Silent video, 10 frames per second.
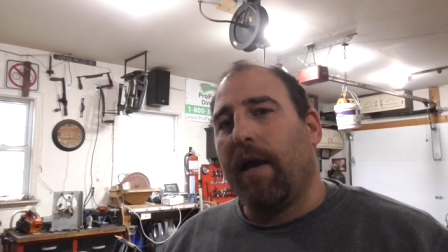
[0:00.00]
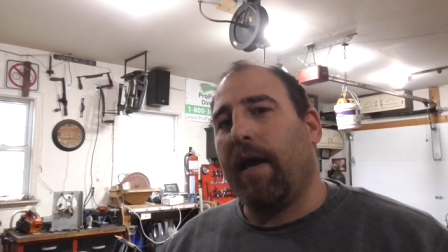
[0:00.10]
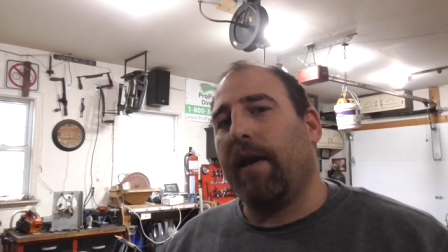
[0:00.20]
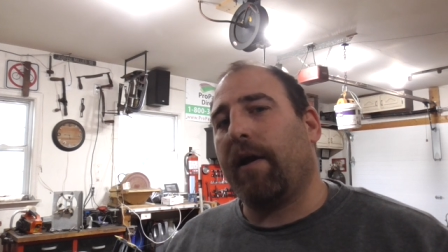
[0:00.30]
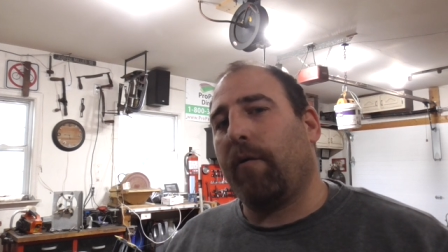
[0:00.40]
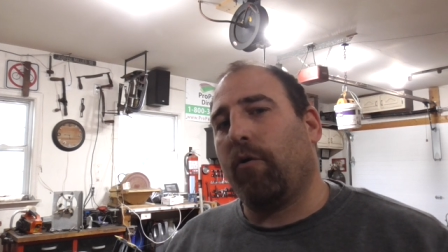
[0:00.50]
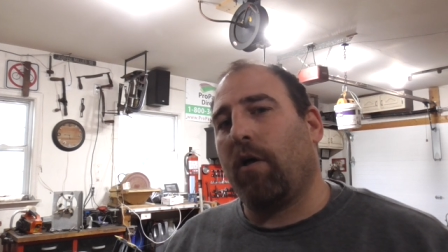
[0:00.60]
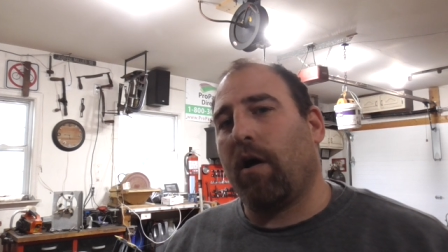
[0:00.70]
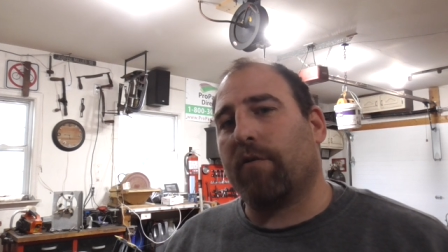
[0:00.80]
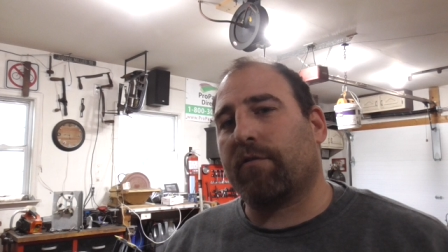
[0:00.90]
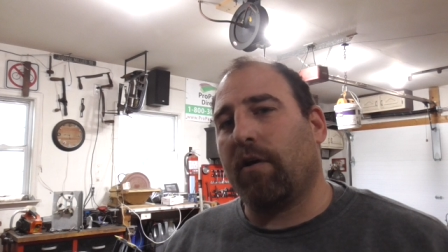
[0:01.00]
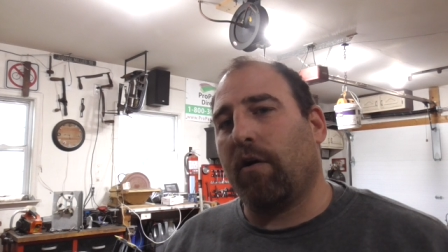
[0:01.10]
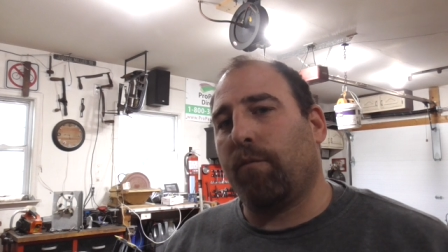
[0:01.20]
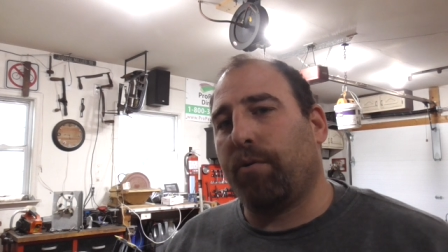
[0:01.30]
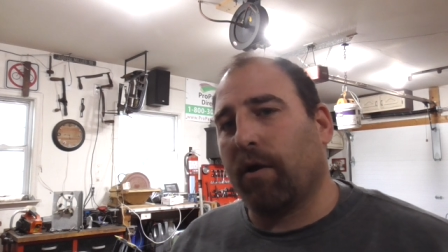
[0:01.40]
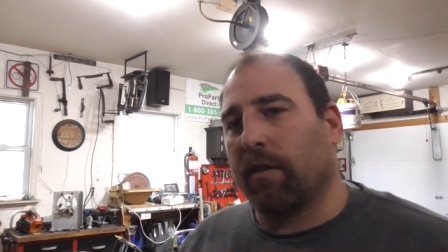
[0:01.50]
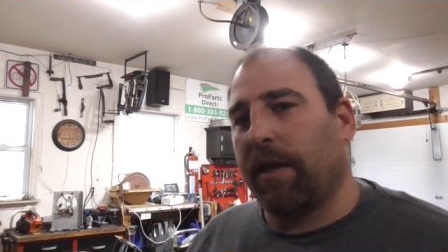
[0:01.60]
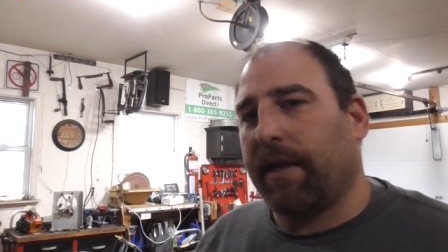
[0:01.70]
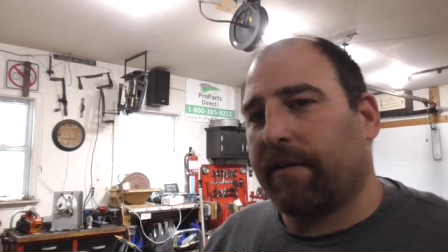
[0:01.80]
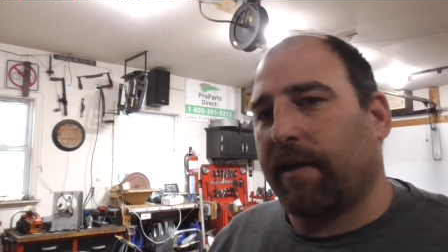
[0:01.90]
And I will also put a
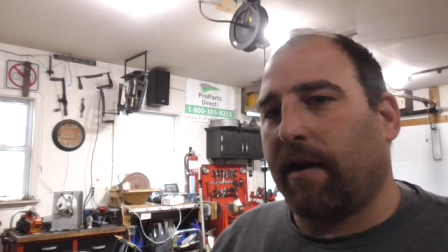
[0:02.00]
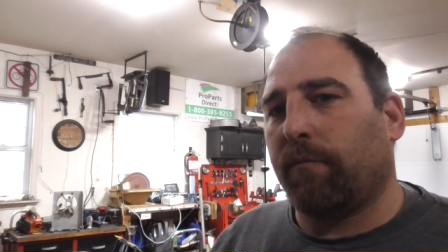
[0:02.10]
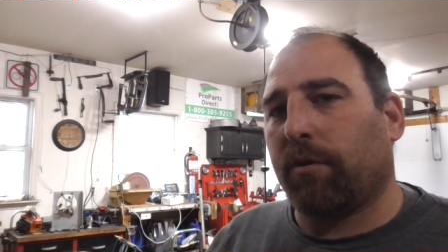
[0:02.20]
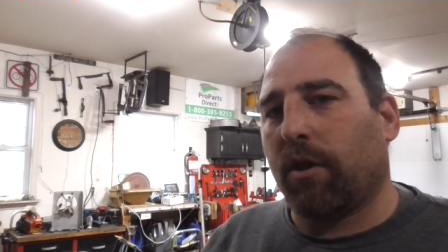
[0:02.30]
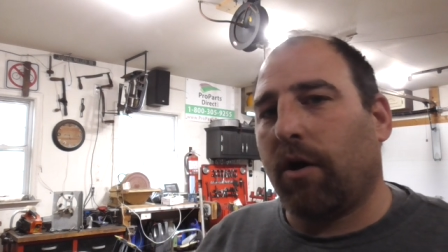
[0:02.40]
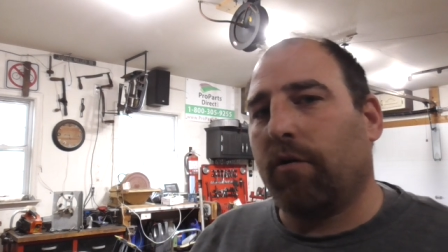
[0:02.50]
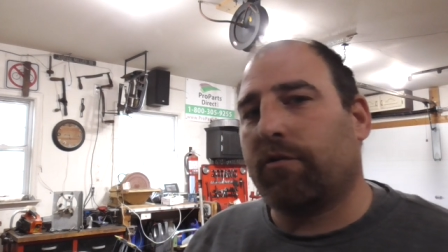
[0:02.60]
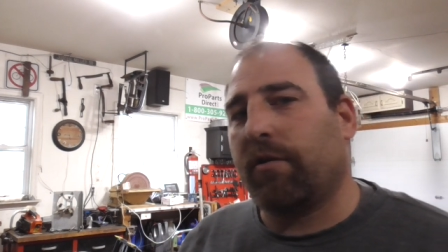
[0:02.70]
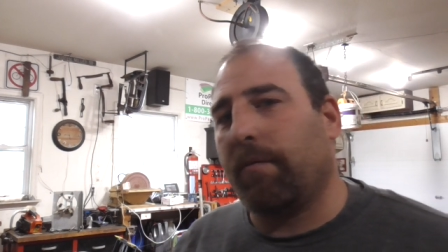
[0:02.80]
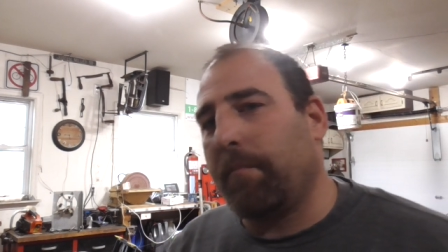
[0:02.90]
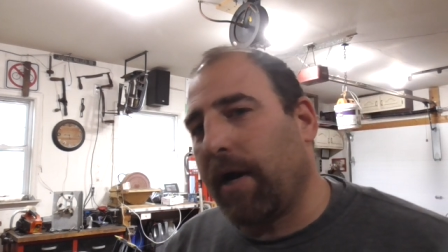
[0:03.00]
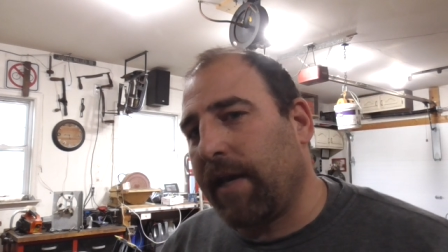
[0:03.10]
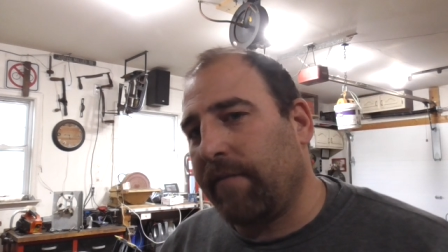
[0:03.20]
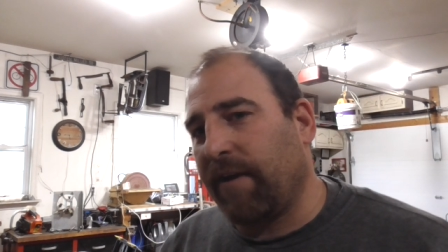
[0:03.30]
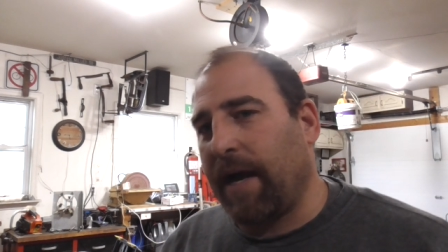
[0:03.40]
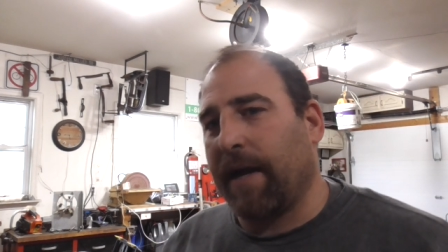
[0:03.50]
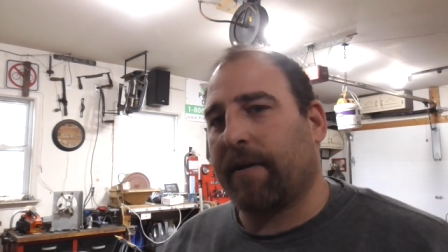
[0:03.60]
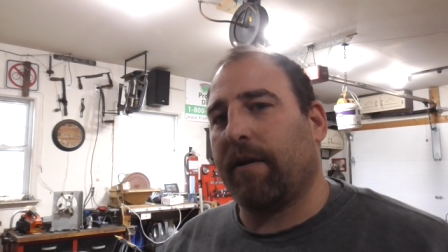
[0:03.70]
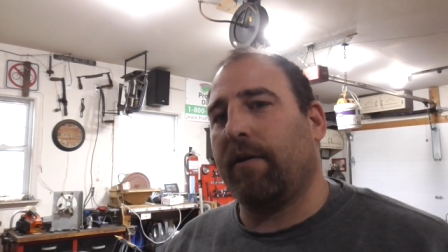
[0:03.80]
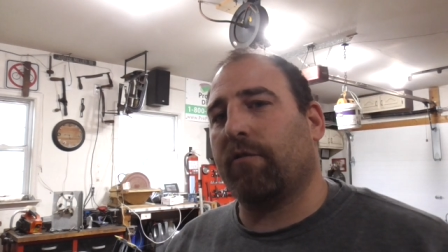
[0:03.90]
link down below to the Mity
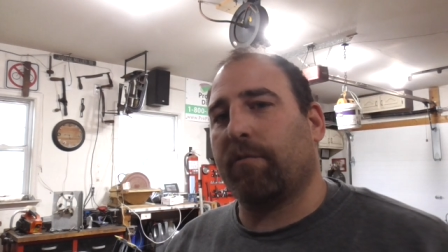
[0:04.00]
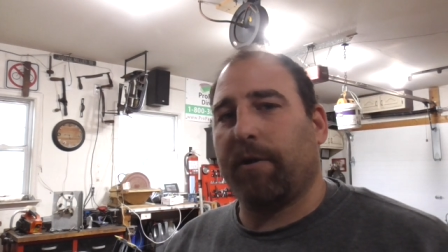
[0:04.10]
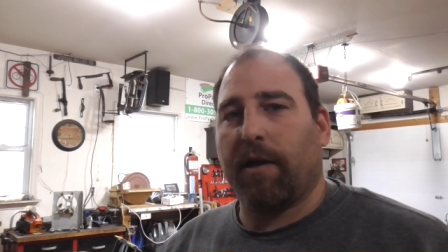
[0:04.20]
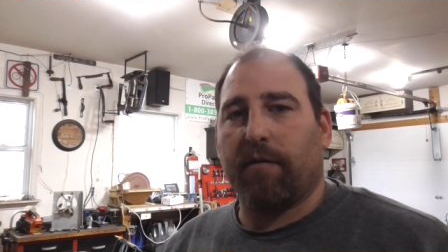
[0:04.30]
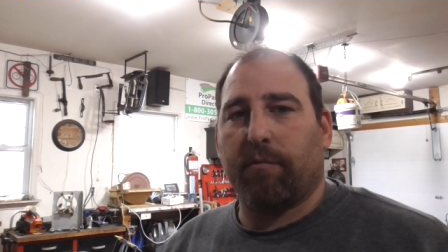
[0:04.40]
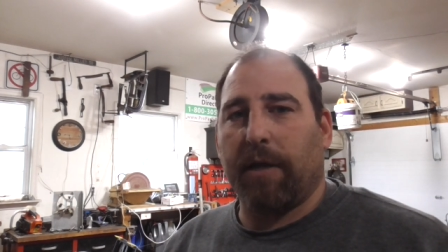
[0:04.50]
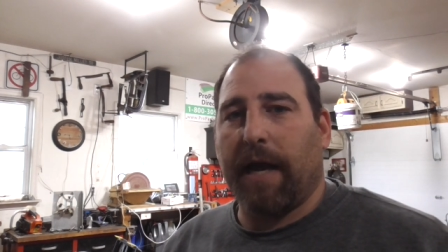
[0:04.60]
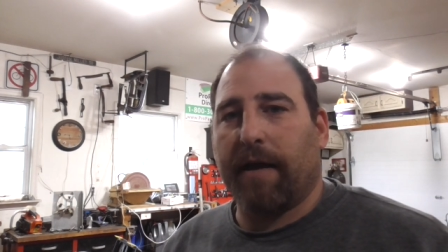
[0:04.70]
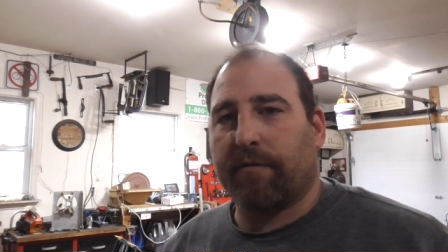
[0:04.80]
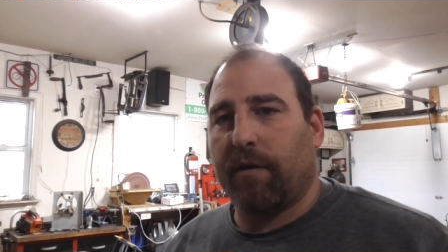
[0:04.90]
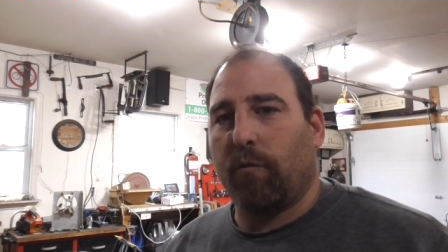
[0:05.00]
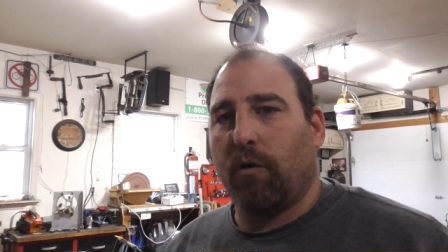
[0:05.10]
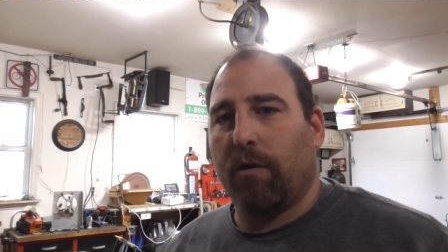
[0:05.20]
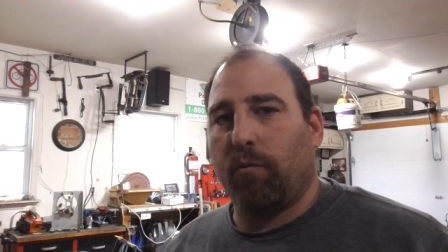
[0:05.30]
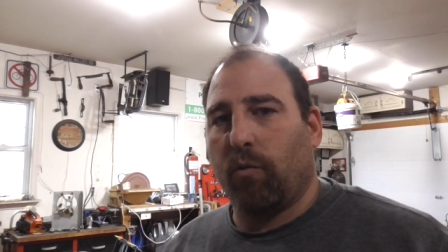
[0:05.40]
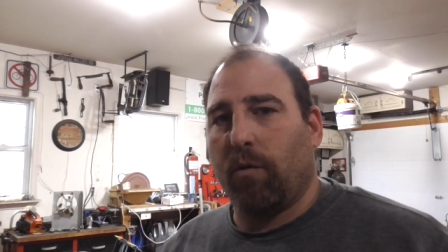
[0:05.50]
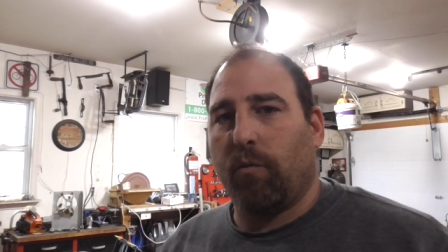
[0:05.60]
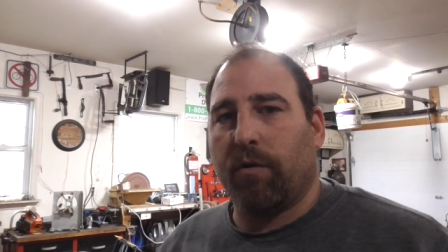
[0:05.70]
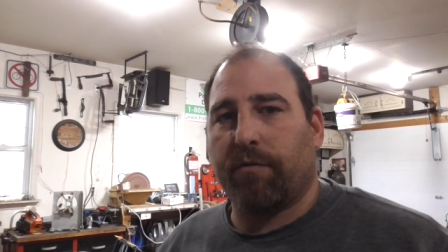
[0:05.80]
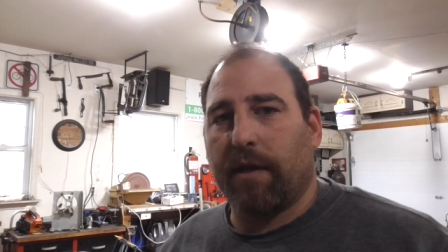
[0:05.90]
Vac. I know some of you guys will be asking what, what
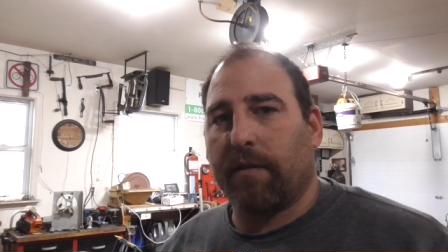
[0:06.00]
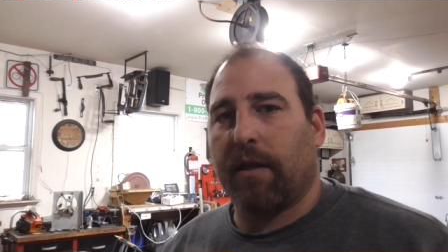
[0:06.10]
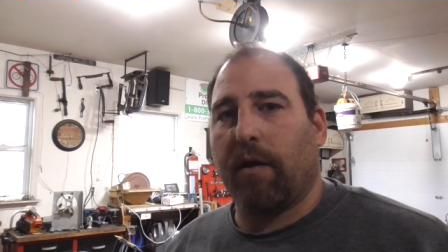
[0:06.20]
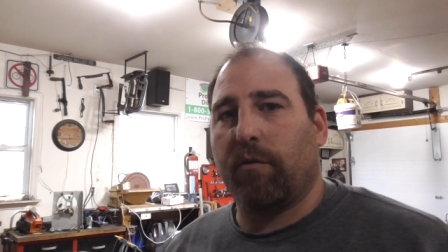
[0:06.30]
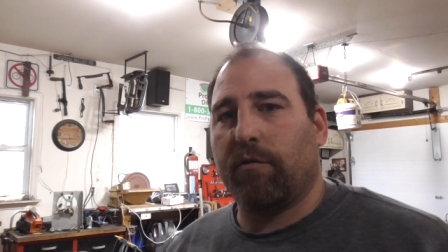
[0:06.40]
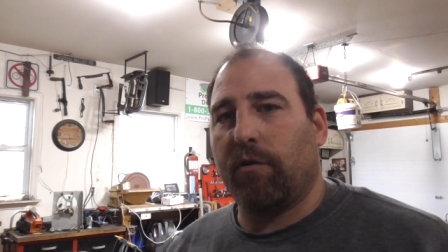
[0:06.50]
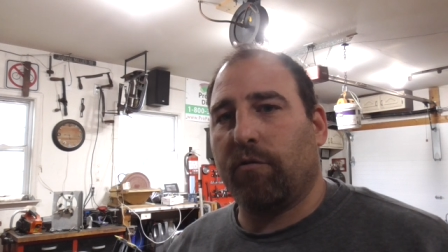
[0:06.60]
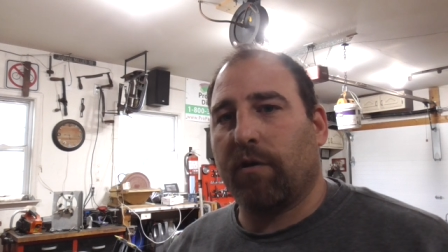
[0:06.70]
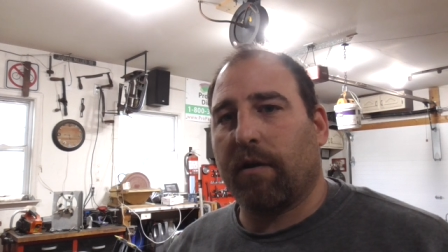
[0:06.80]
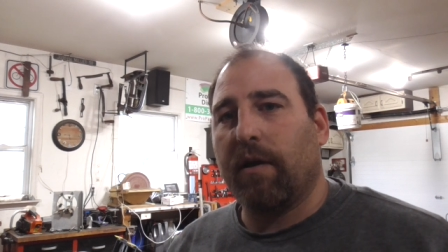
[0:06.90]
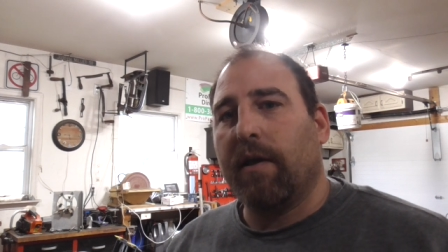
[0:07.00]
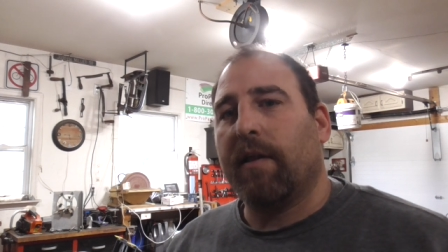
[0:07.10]
was that that I was using.